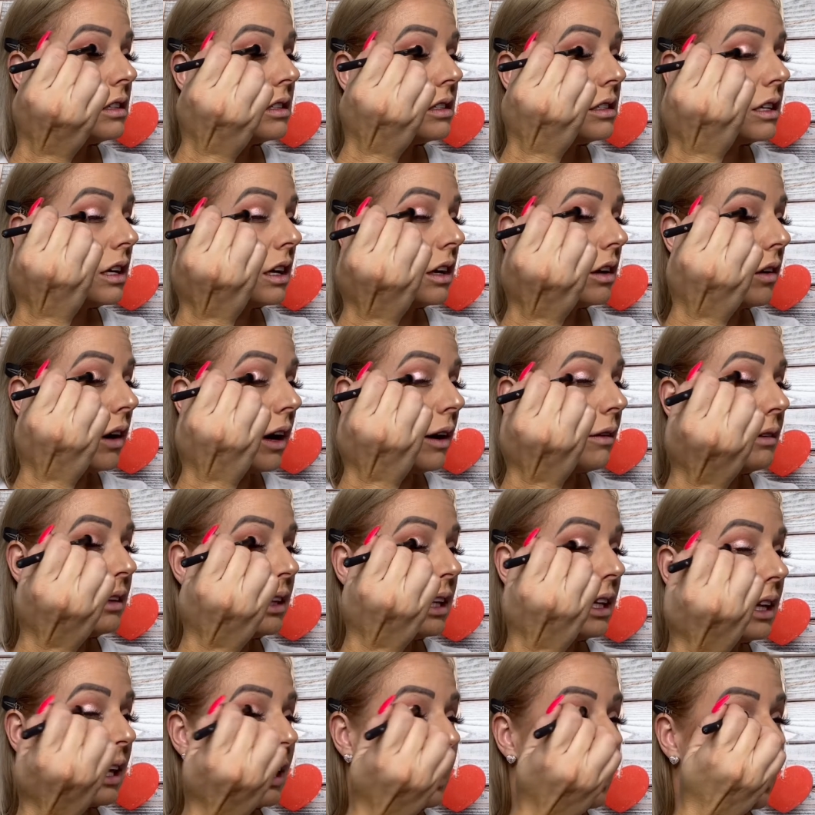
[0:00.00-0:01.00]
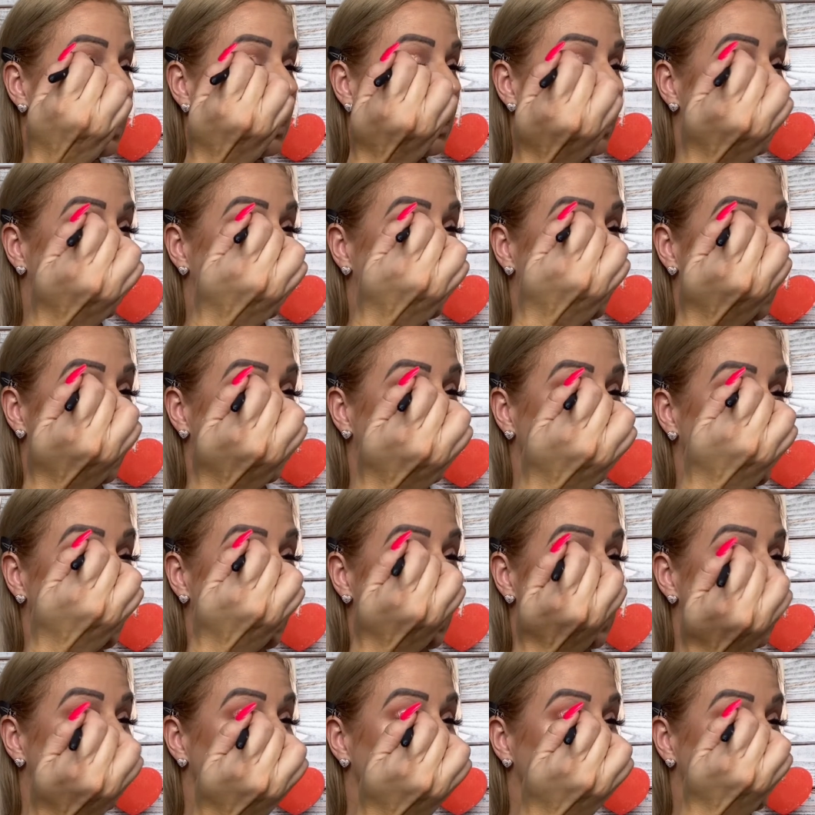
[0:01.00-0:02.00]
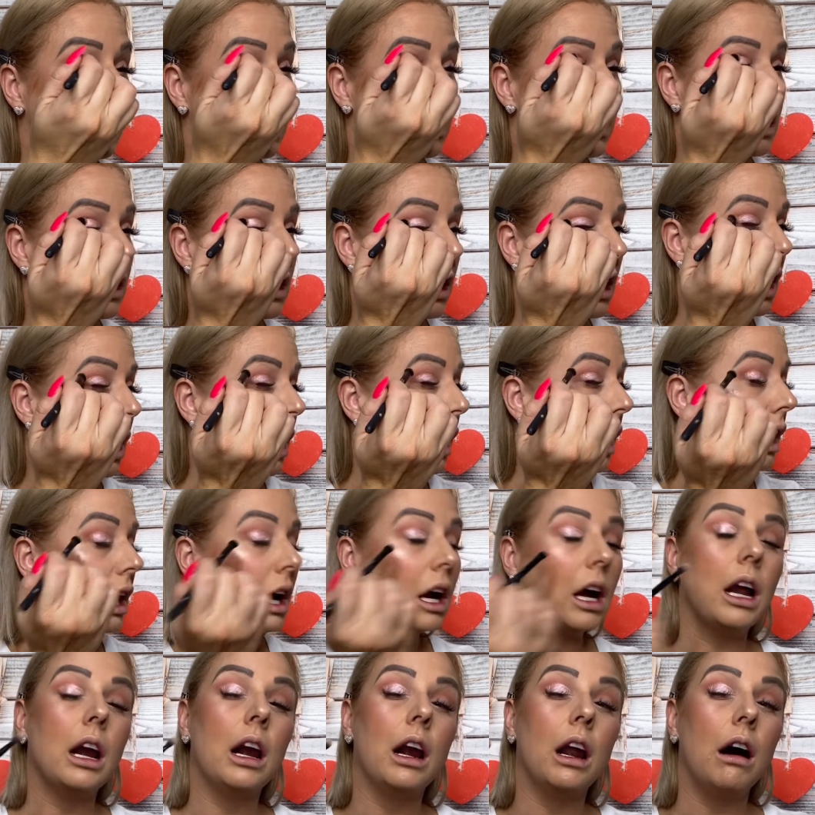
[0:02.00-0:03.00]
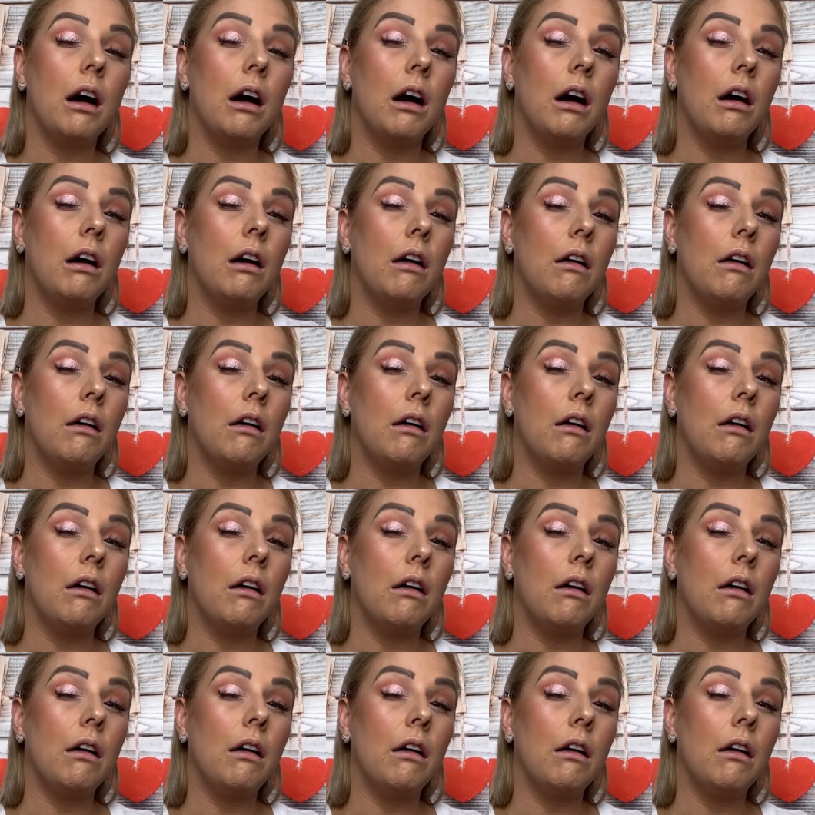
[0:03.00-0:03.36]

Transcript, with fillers: So I really like it though. I like it, a lot.